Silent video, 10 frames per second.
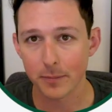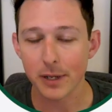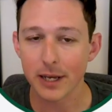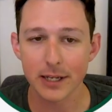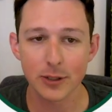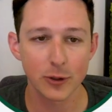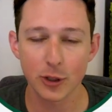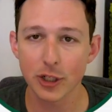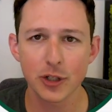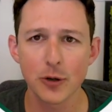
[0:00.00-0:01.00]
because there's
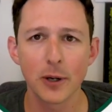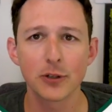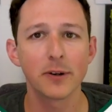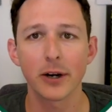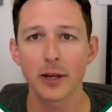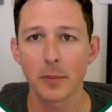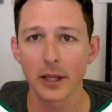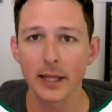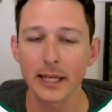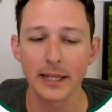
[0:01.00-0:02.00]
just too much
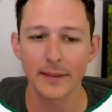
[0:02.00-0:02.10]
variability